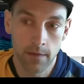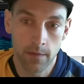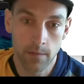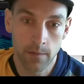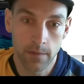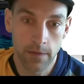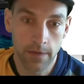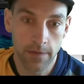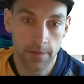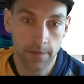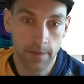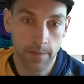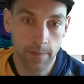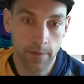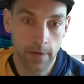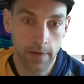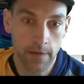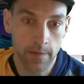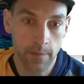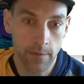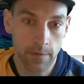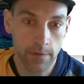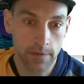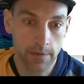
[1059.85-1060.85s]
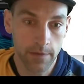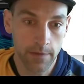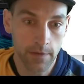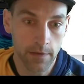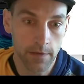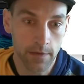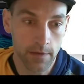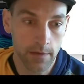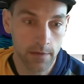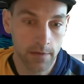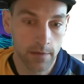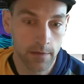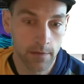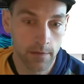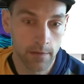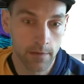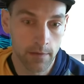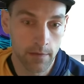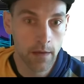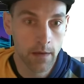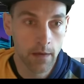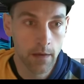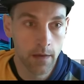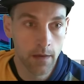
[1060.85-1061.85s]
We ephemerate the Mulldrifter.
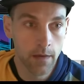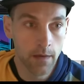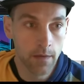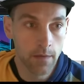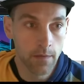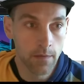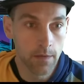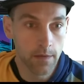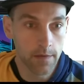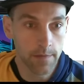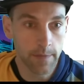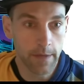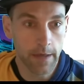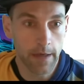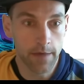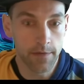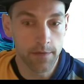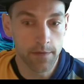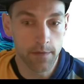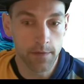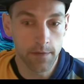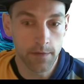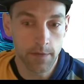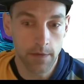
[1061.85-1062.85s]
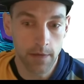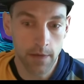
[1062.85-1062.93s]
Where's my Hydros?